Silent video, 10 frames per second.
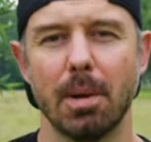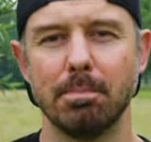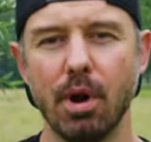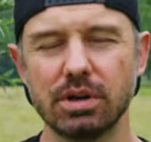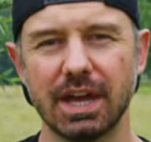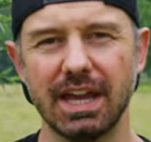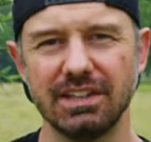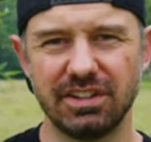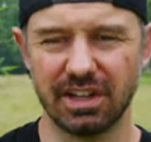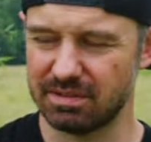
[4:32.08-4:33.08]
Bokeh
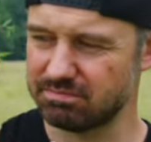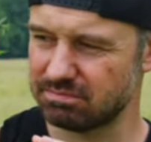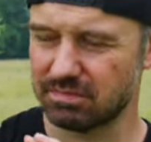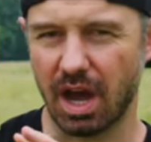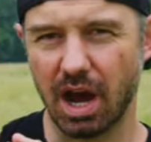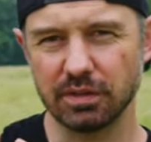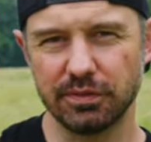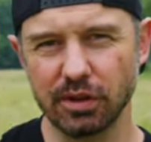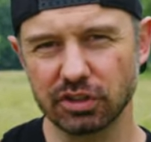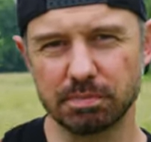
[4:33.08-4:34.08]
is the out of
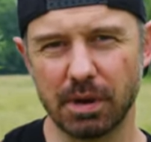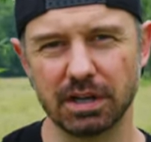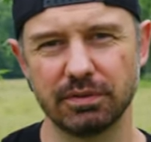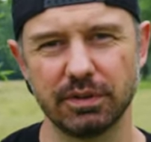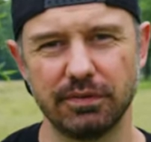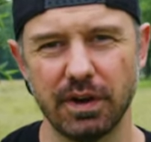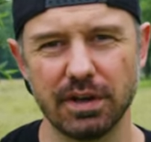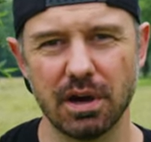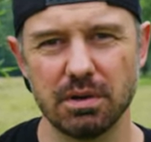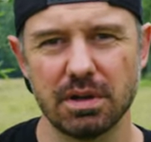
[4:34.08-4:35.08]
focus part of your
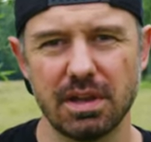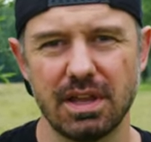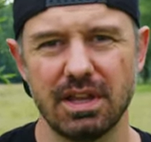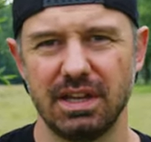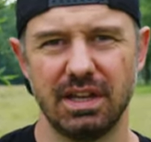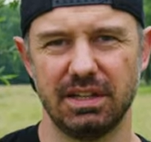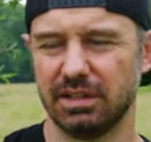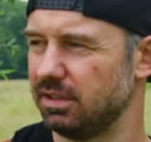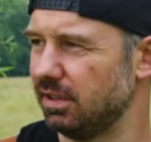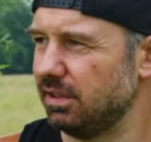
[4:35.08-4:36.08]
photo. Uh, the,
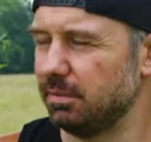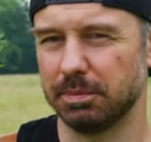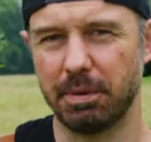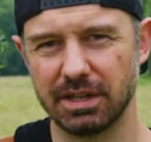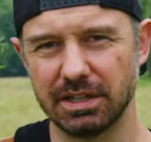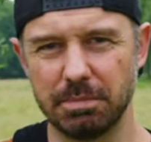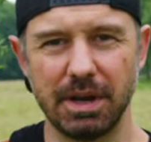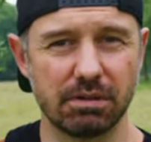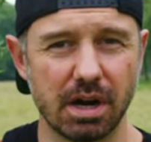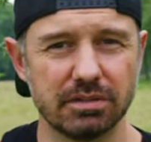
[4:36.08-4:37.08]
the, the part in the
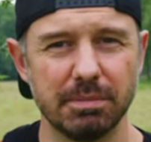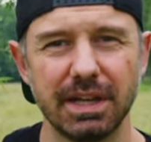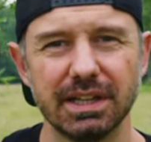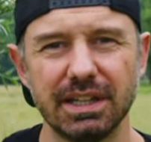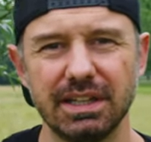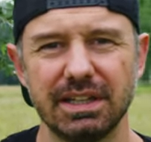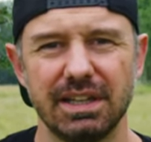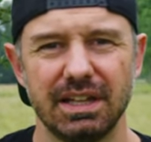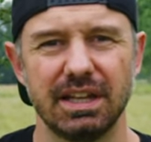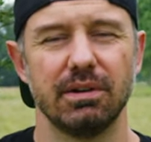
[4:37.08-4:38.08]
background mainly,
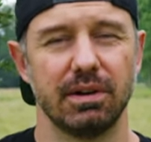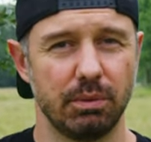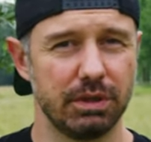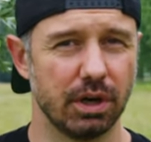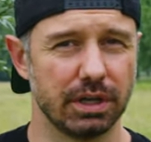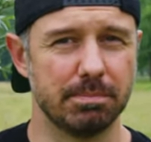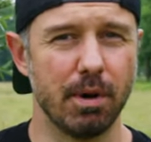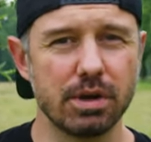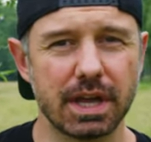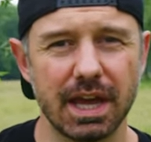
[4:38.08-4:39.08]
the, we call that
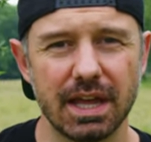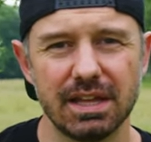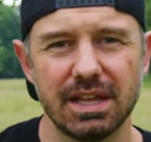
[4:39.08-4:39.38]
bokeh,